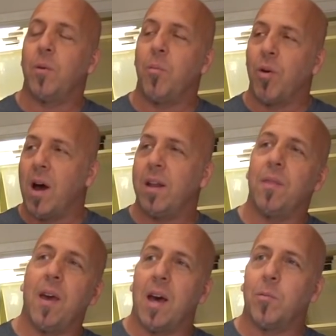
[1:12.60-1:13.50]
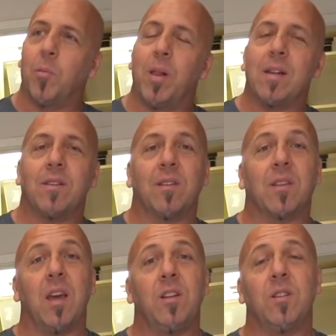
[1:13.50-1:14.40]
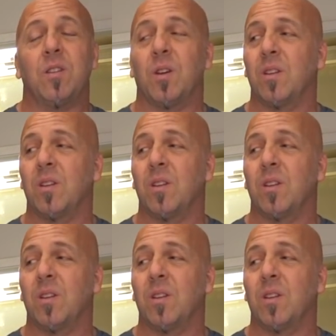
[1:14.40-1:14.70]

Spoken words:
we brought in the animal plastics cages to